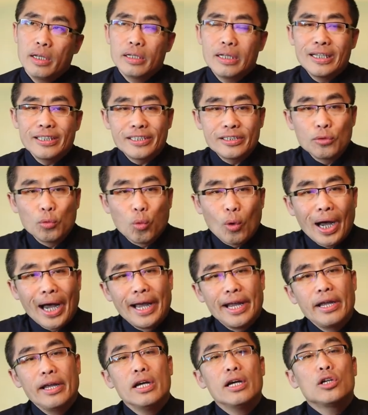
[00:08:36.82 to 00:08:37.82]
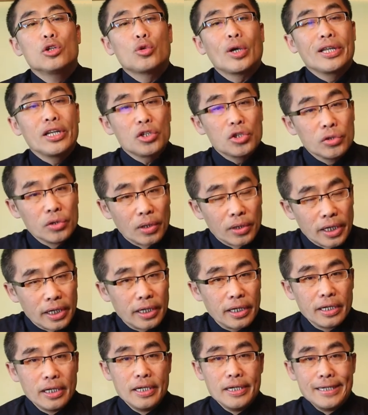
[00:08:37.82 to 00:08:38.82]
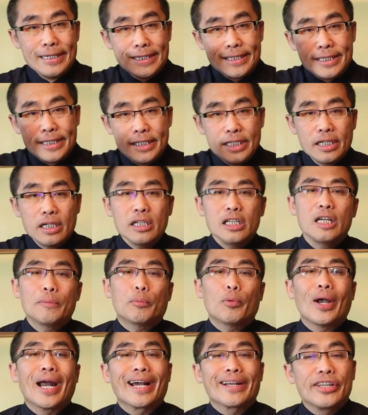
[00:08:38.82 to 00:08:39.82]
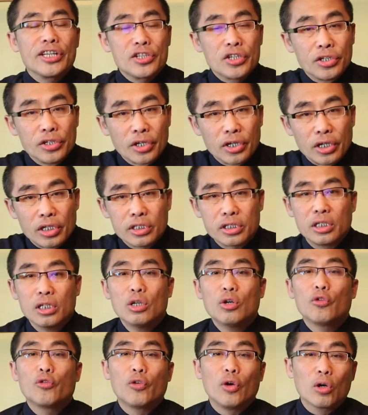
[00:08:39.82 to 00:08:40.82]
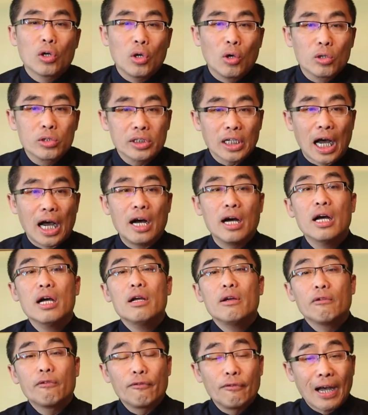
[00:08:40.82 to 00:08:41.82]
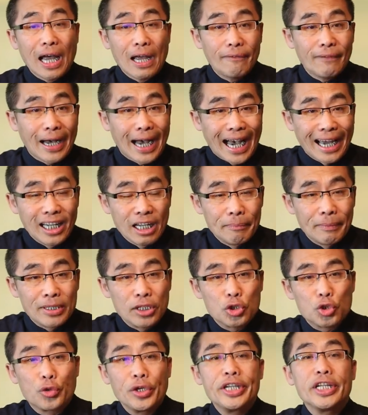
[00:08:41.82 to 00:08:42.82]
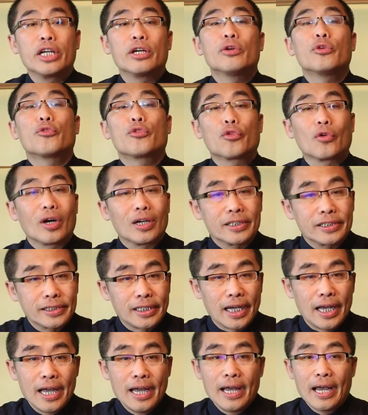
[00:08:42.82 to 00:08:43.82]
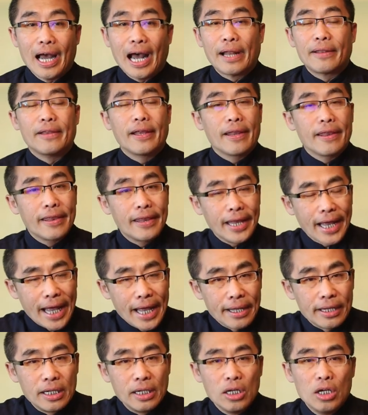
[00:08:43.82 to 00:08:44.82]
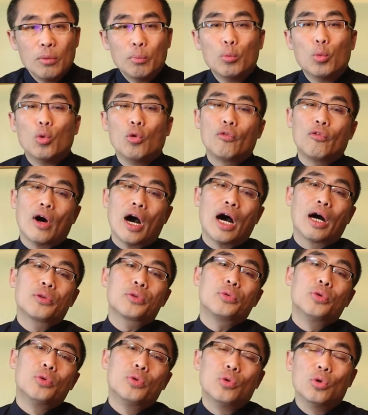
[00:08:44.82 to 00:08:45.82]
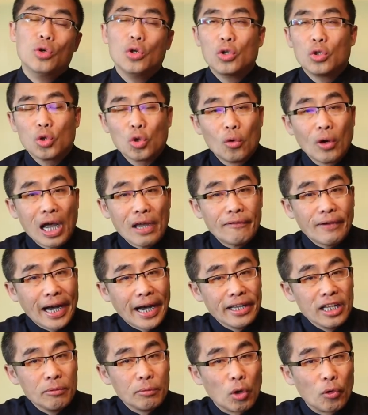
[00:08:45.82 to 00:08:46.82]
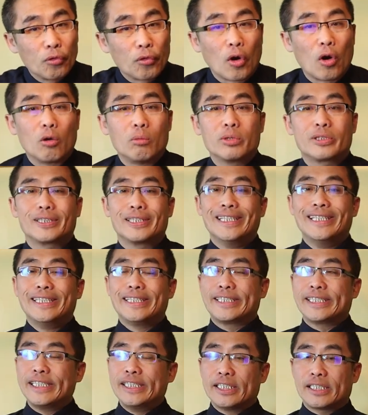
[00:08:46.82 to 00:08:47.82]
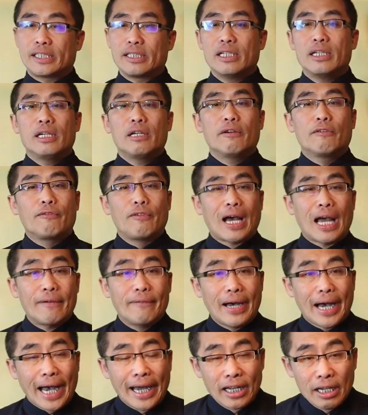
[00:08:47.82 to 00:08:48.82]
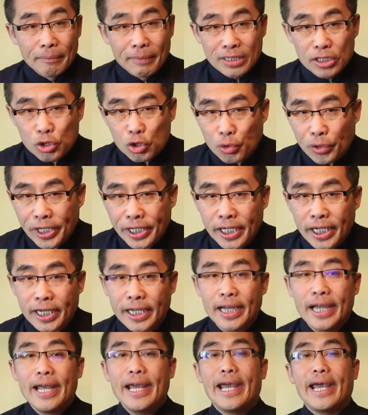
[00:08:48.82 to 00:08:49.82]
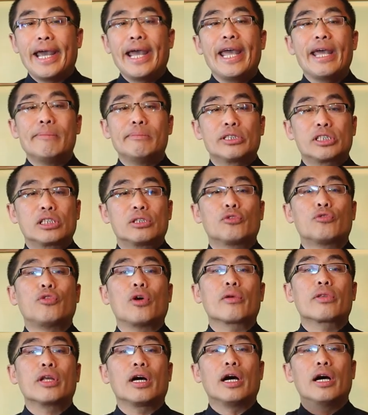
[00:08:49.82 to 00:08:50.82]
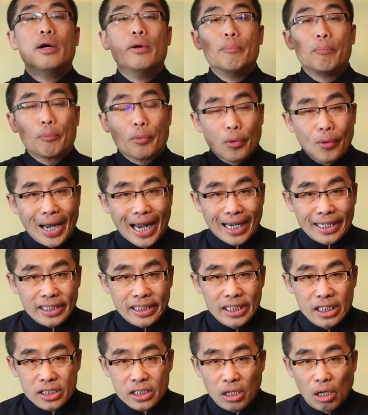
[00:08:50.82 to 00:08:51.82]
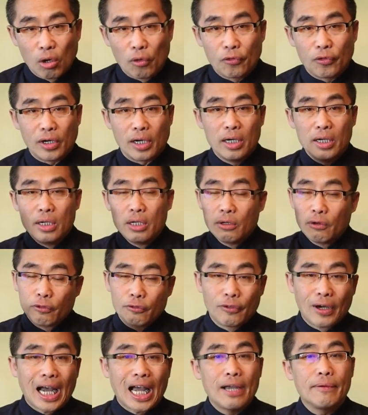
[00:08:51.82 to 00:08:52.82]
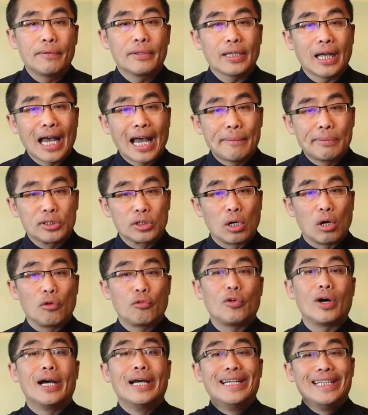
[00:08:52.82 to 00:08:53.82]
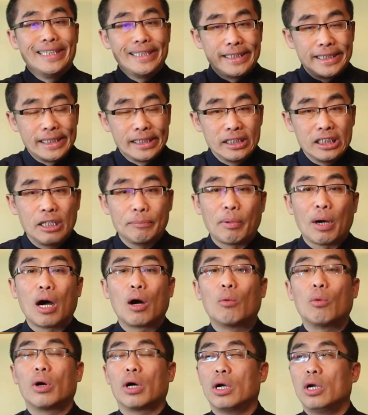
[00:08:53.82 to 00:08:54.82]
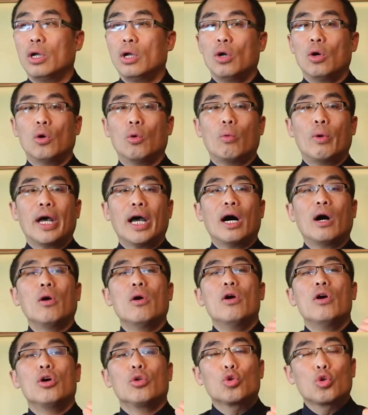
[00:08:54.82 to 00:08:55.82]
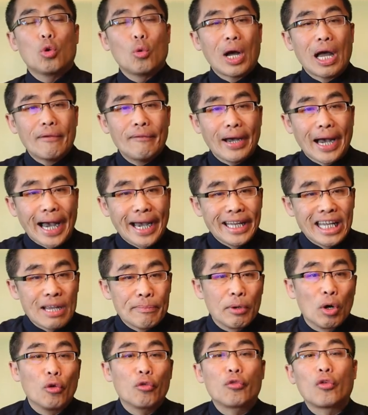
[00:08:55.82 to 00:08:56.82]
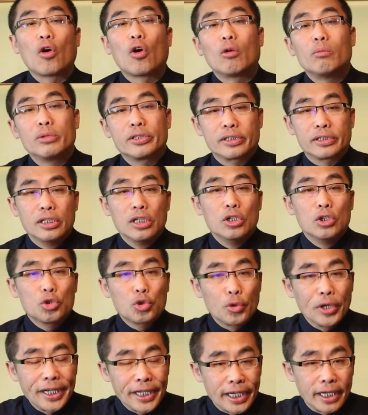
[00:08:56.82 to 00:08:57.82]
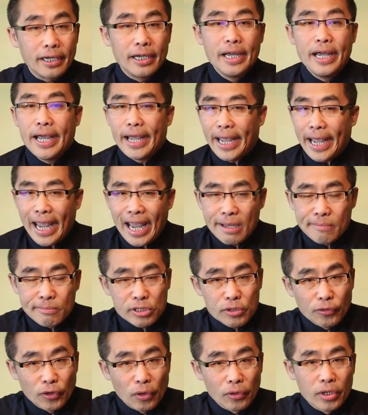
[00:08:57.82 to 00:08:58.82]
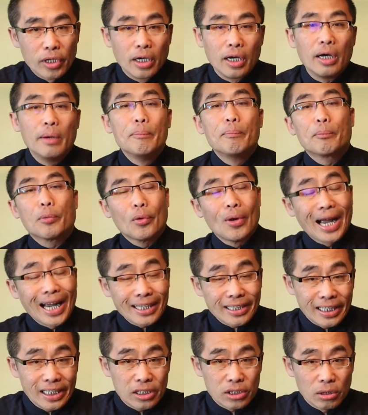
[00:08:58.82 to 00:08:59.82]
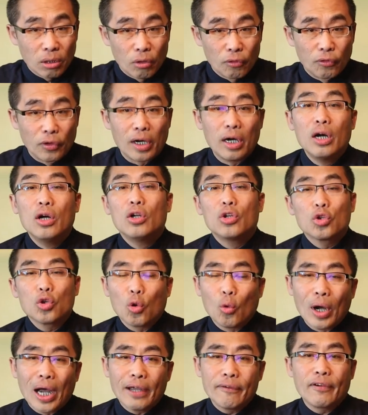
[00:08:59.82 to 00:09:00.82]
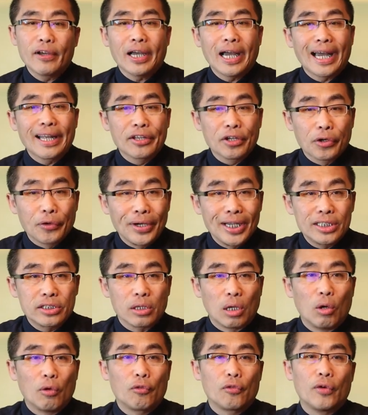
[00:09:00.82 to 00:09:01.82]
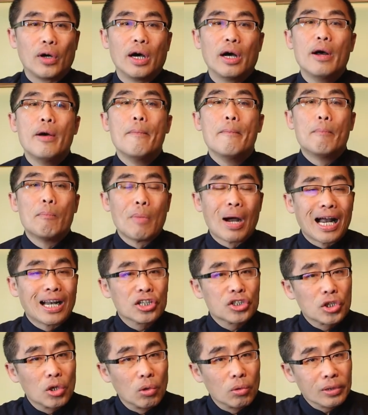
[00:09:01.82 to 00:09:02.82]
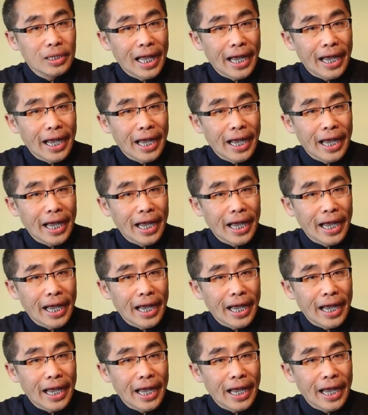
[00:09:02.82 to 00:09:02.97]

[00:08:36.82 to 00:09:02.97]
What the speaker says: This is why, traditionally, Xingyi practitioners focus on 5-element training first and then move on to 12 animal forms, since 5-element training aims for the practice of 5 types of Xingyi power, while 12 animal forms training aims for the practice of 12 categories of martial